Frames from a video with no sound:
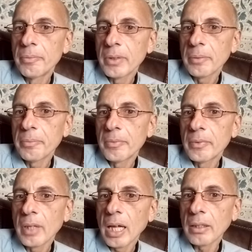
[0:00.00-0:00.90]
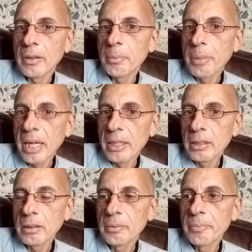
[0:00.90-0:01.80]
Um, out of the
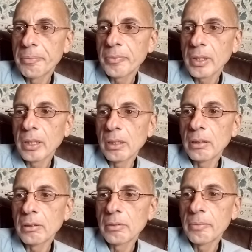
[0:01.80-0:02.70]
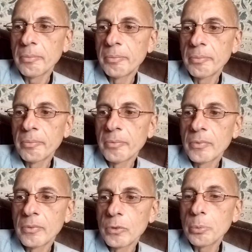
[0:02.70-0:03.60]
panic uh,
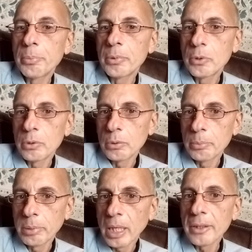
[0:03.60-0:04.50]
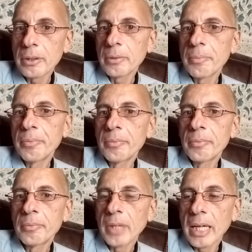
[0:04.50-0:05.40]
to, to plunder,
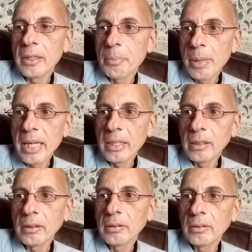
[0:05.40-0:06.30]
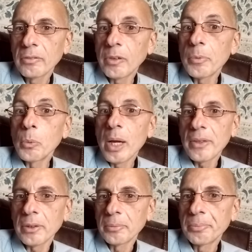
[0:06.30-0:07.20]
out of the panic from the
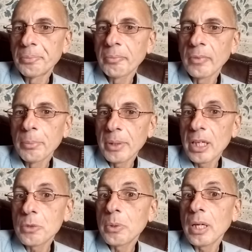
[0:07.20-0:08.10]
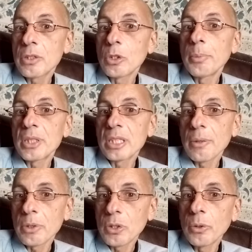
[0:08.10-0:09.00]
weather, because we got so much
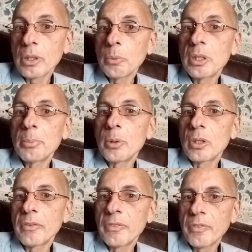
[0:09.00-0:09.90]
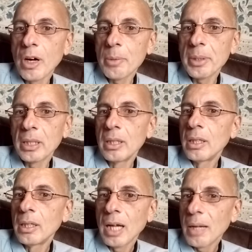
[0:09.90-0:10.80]
serotonin with the birth of farming.
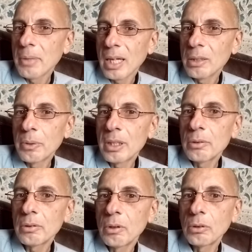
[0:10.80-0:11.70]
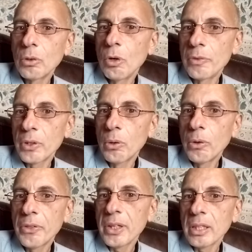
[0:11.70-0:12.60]
Um, I don't want to go over the
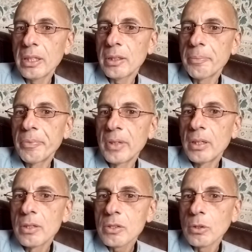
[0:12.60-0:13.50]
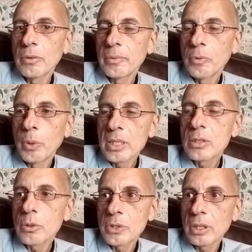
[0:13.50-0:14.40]
whole thing here. So one
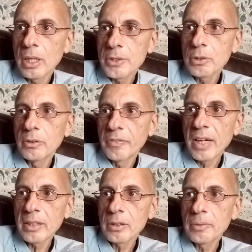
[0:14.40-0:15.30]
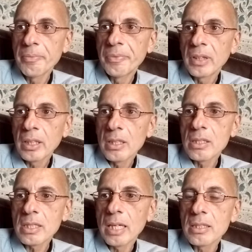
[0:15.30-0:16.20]
sociological factor
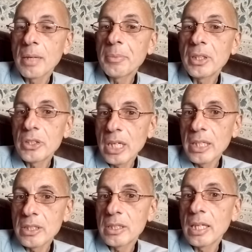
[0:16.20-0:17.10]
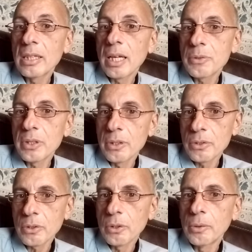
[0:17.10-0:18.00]
is that something changed 10,000
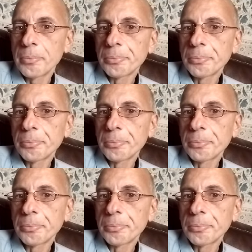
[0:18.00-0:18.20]
years ago.